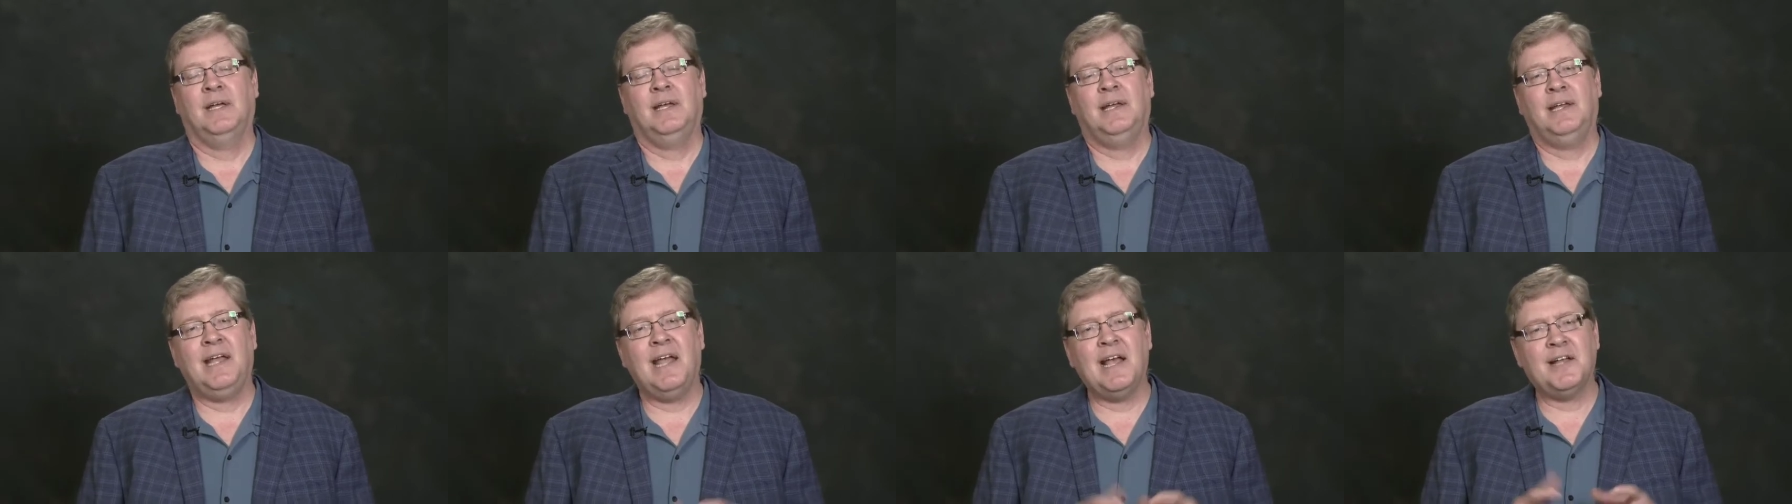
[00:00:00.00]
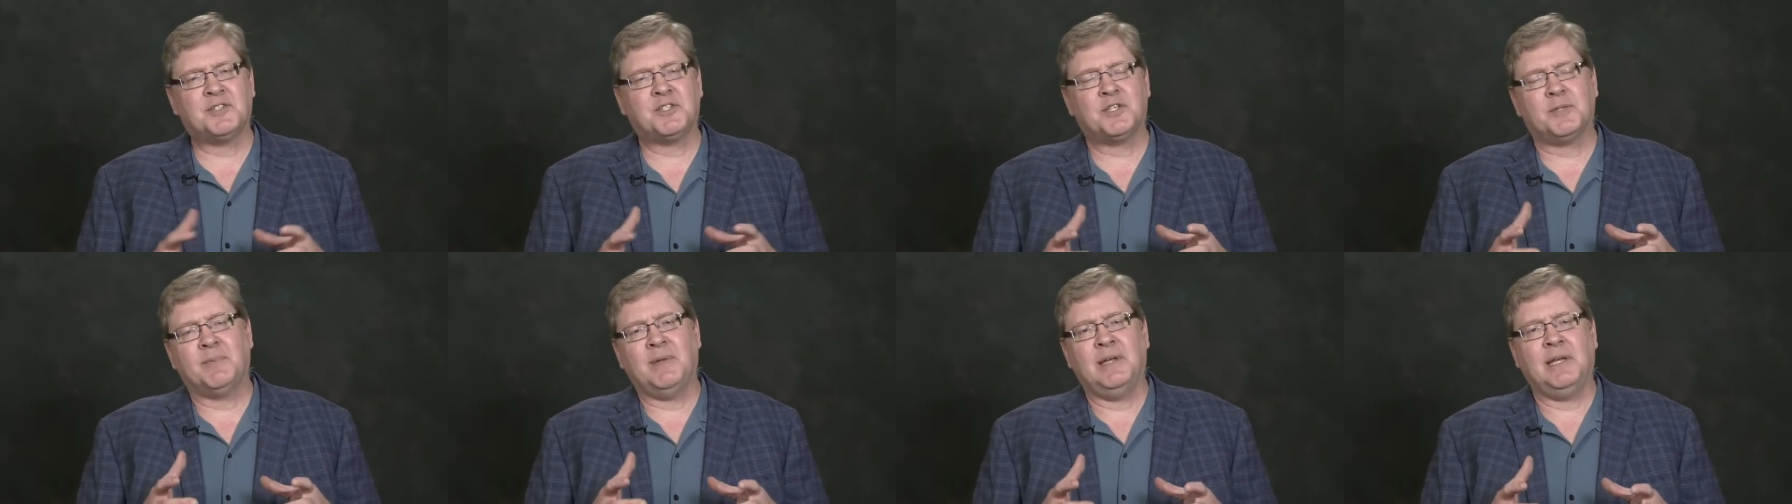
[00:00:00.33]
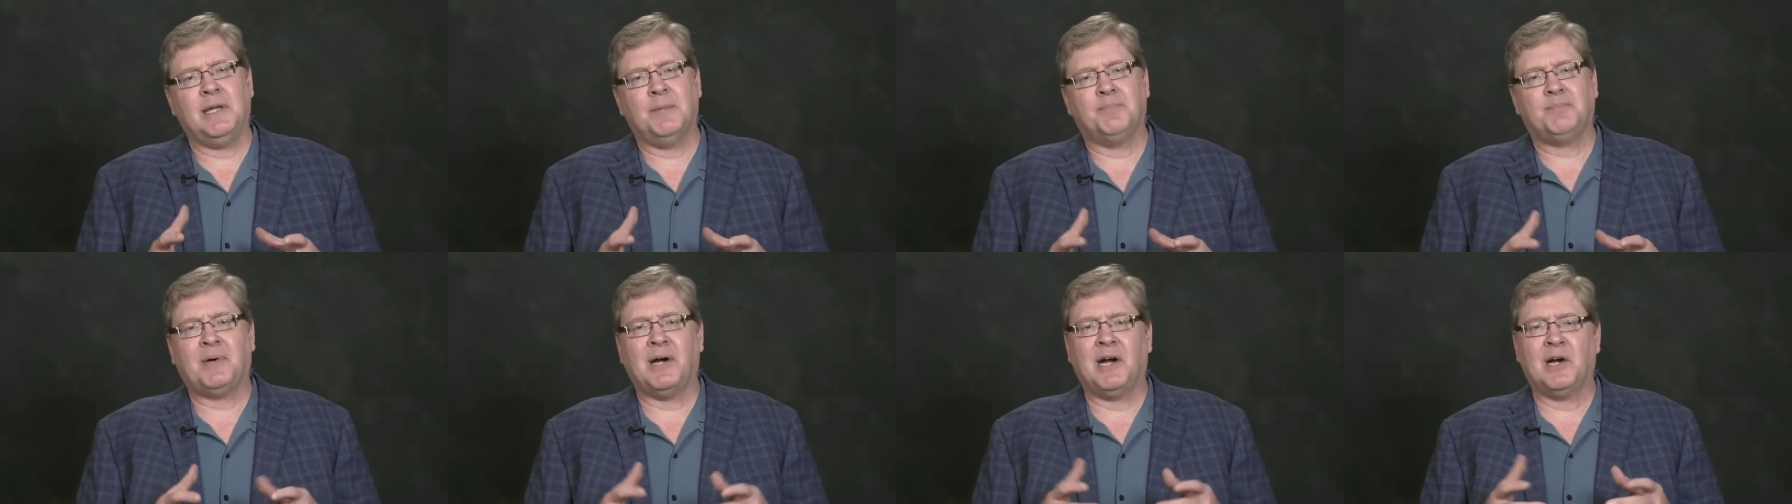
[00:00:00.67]
He answered me
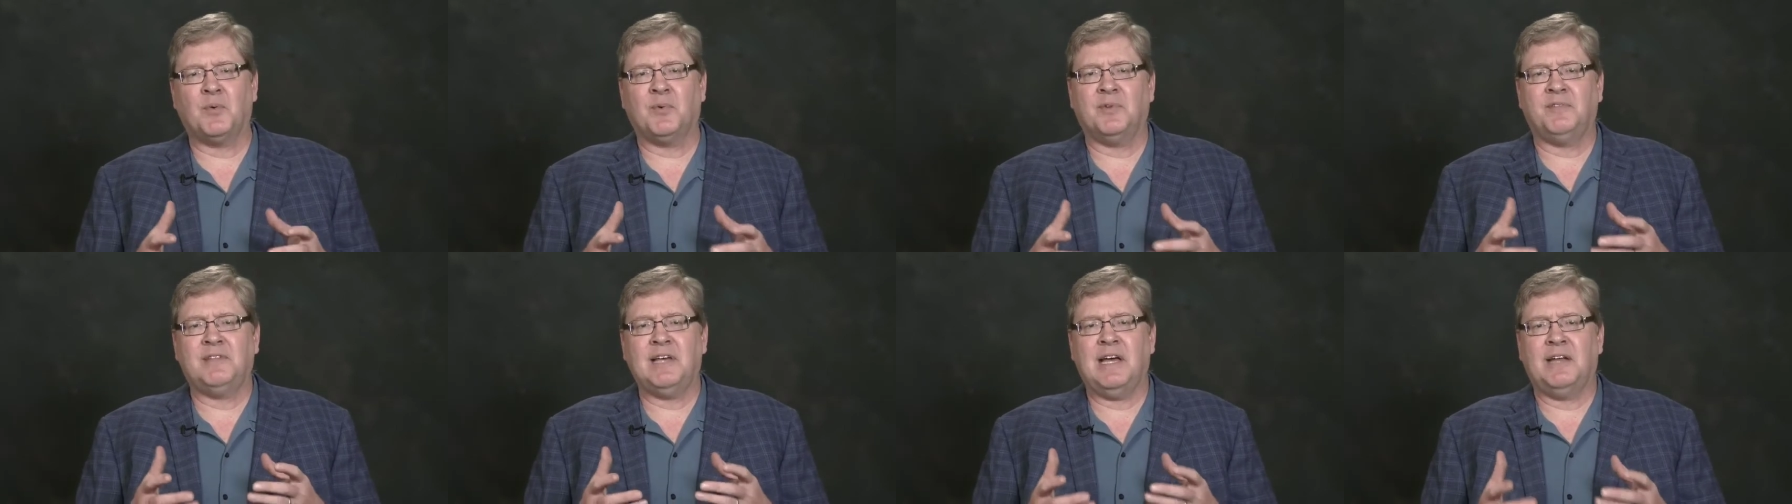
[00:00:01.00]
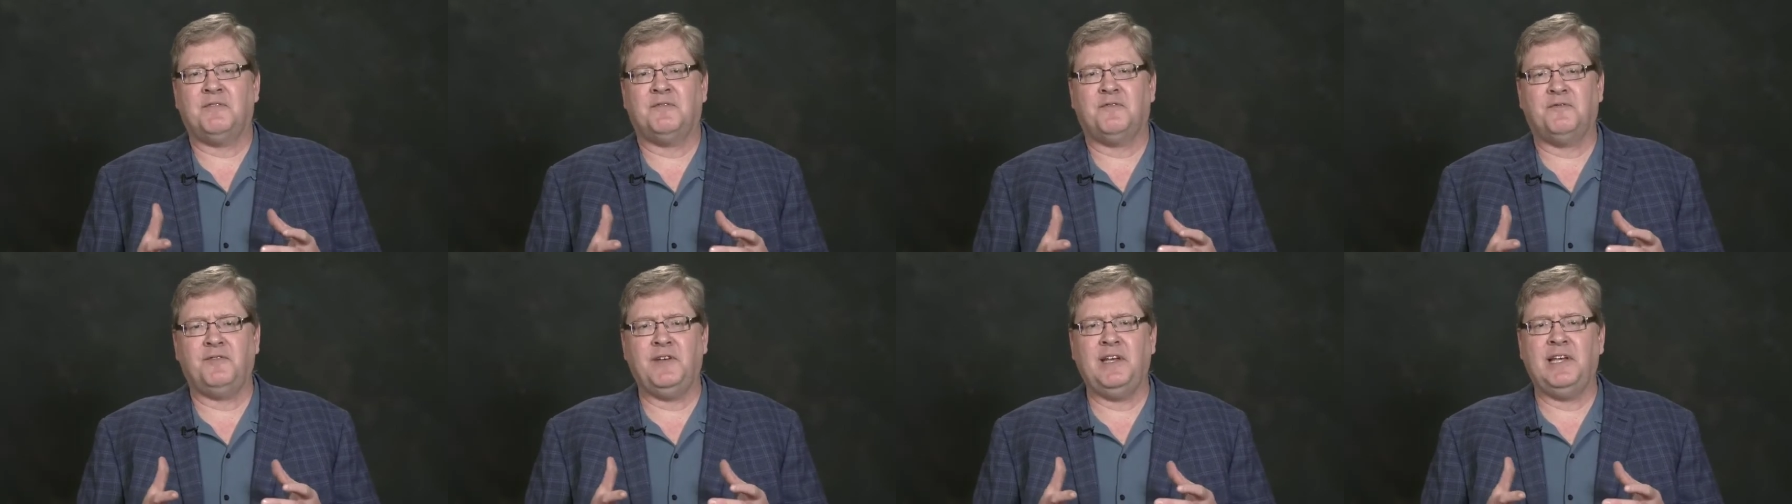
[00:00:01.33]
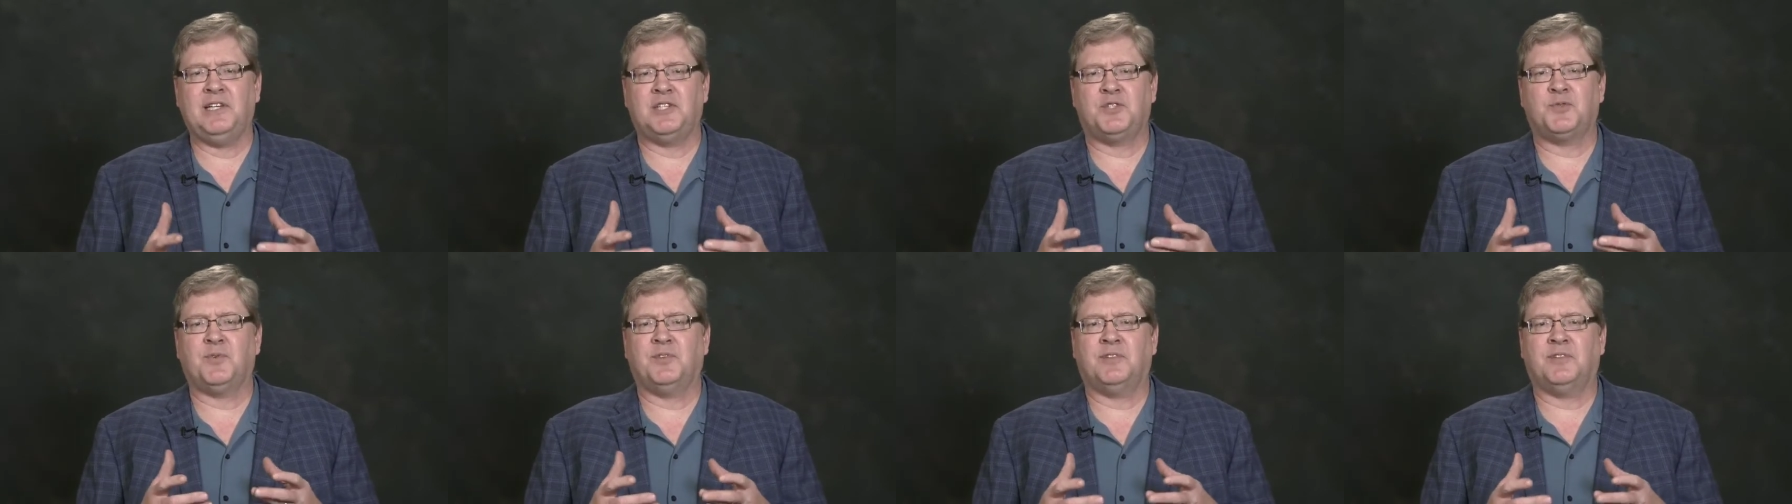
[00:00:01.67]
in part with that feast,